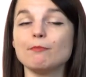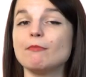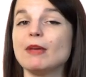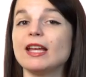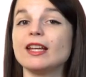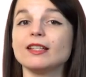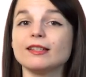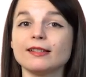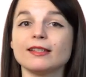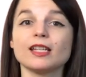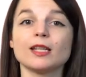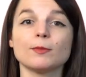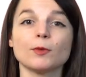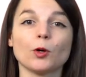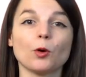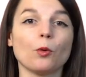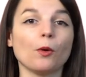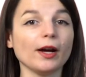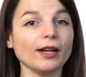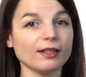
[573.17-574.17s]
may seem
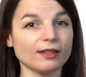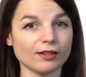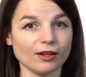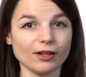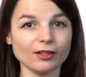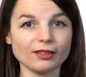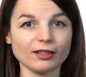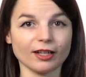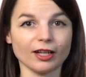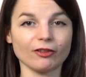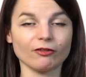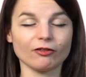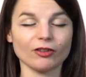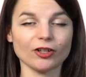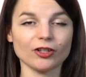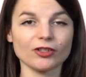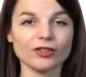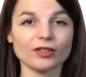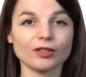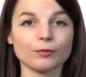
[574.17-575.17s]
quite daunting at
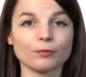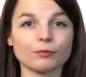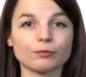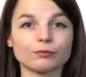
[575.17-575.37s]
first.